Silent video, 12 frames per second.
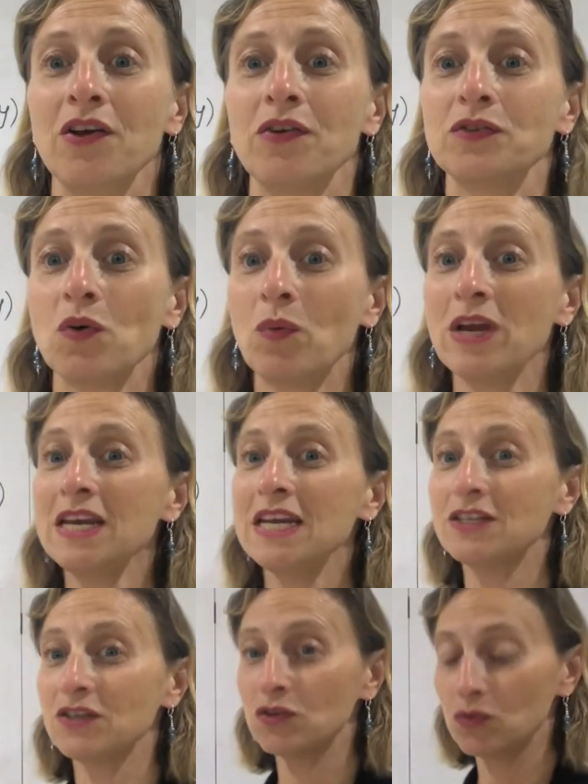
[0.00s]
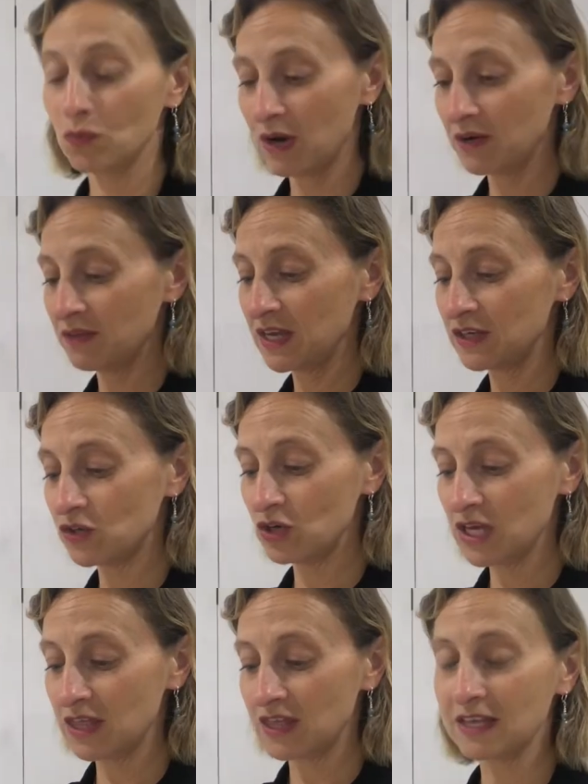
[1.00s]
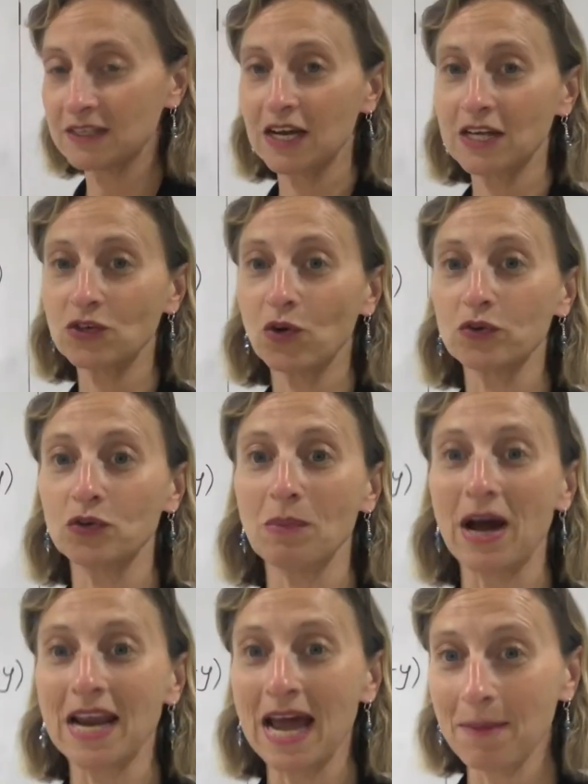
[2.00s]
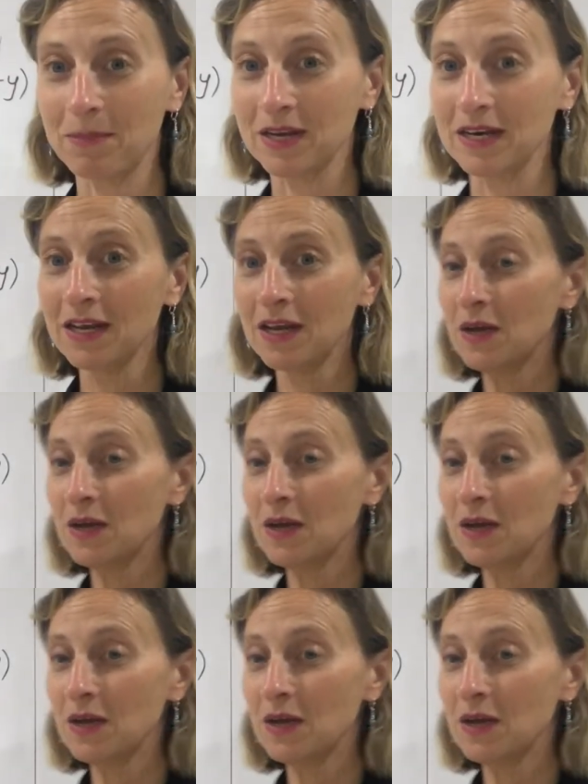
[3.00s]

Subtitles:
So we need to do one of these tricky things that I told you might happen,